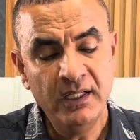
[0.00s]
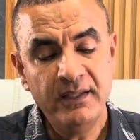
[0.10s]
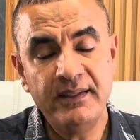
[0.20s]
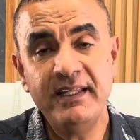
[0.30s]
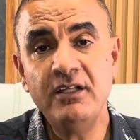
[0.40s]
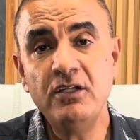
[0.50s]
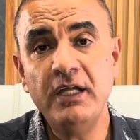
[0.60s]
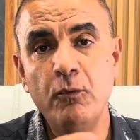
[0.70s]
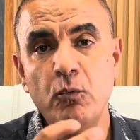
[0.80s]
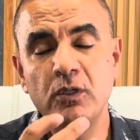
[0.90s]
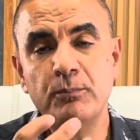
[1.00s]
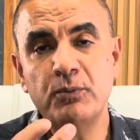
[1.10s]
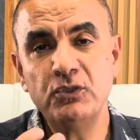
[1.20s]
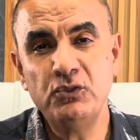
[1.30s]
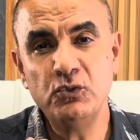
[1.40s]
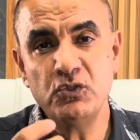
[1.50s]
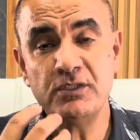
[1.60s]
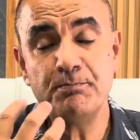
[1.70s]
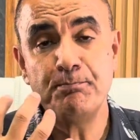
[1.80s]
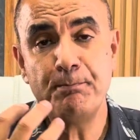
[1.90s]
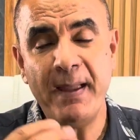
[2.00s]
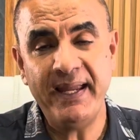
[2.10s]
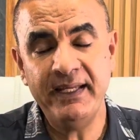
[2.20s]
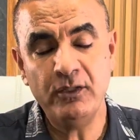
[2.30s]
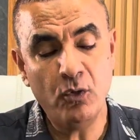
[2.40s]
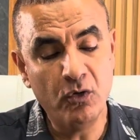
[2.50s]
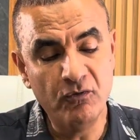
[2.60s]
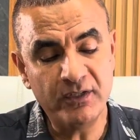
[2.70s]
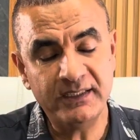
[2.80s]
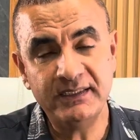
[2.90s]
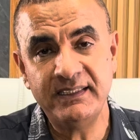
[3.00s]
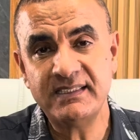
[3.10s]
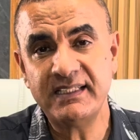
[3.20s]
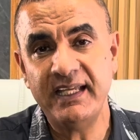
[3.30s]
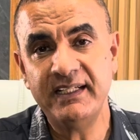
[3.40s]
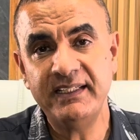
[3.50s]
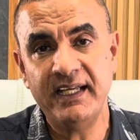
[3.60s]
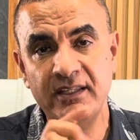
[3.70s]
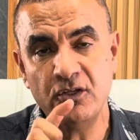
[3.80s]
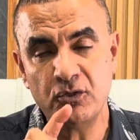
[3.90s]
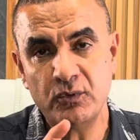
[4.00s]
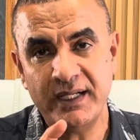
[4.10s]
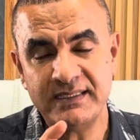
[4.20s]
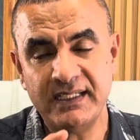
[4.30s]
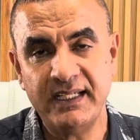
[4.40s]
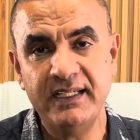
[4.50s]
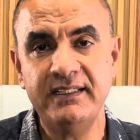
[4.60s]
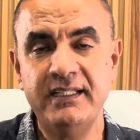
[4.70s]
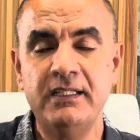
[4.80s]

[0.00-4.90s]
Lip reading: then it will produce pain over the disc area in the thoracic area.